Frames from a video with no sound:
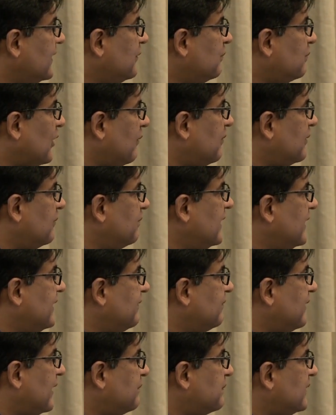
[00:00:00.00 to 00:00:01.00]
probably
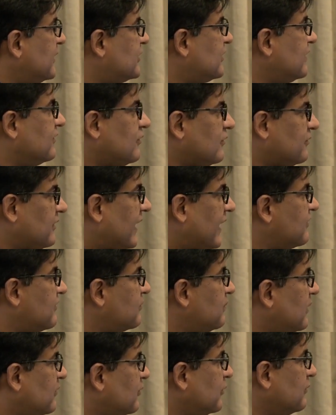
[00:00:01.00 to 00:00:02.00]
my patients of
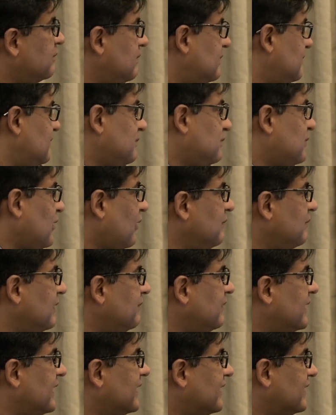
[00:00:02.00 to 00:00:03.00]
asthma would probably
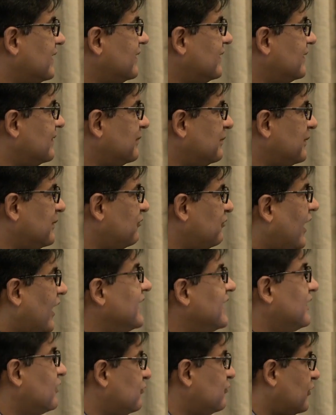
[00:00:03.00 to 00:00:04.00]
be
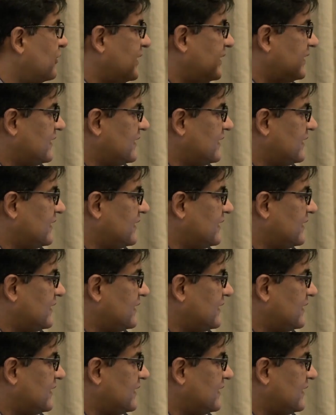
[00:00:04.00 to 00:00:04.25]
finer for it.